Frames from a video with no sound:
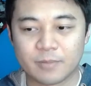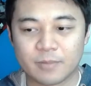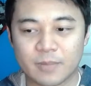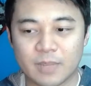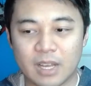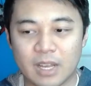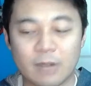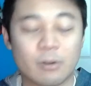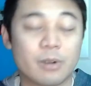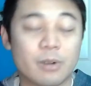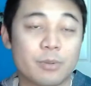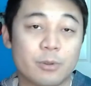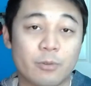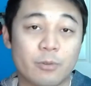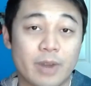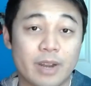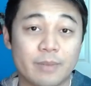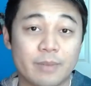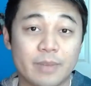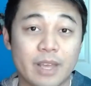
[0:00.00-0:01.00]
don't want to pull
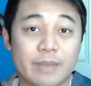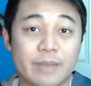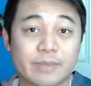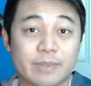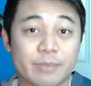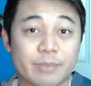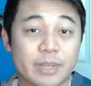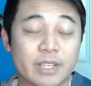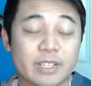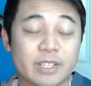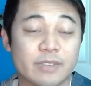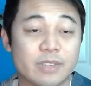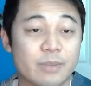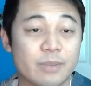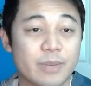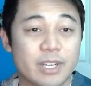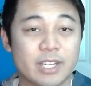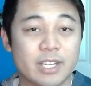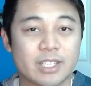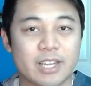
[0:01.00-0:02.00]
random games because if
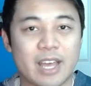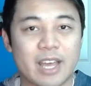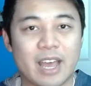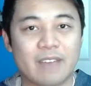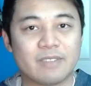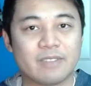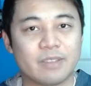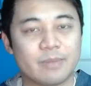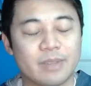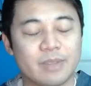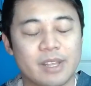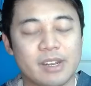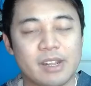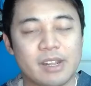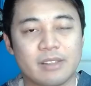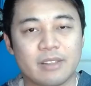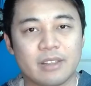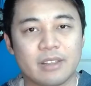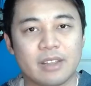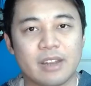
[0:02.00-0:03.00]
somebody doesn't have them,
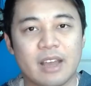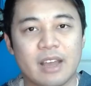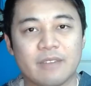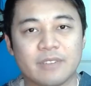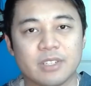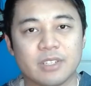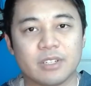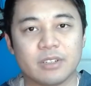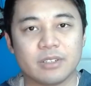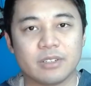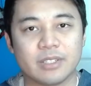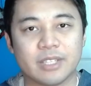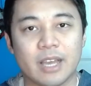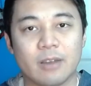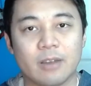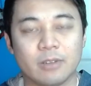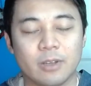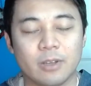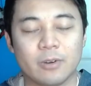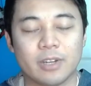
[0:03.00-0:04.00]
they'd have to
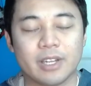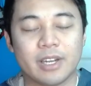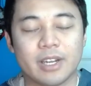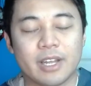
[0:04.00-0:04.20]
download it,